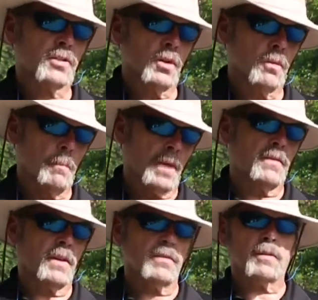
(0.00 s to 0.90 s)
so it
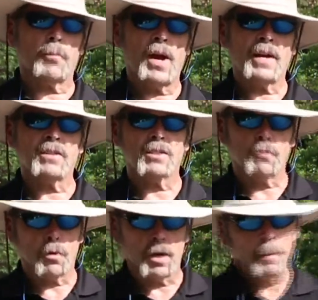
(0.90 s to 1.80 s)
makes sense to practice
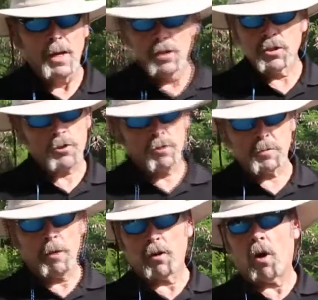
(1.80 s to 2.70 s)
for it. Just don't
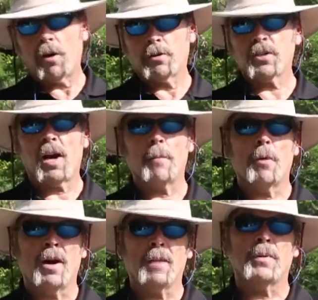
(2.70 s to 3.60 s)
spend all your time
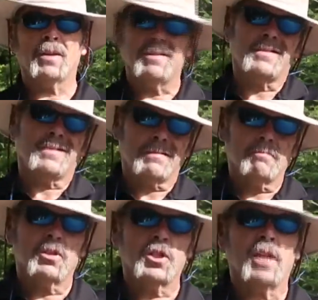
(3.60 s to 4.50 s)
on it because
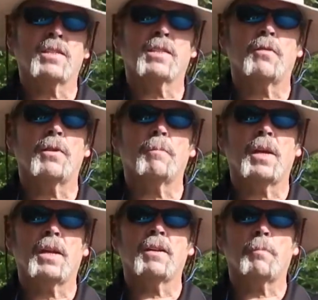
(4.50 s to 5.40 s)
the chances of it
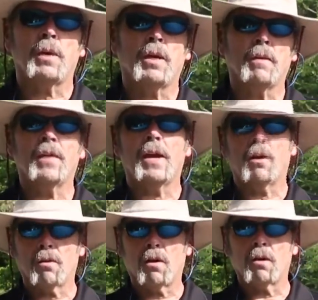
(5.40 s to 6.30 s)
needing to be
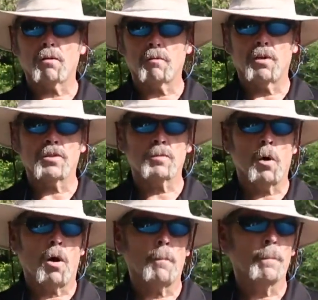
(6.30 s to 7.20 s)
there are
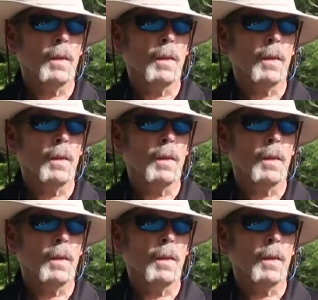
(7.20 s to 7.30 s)
small.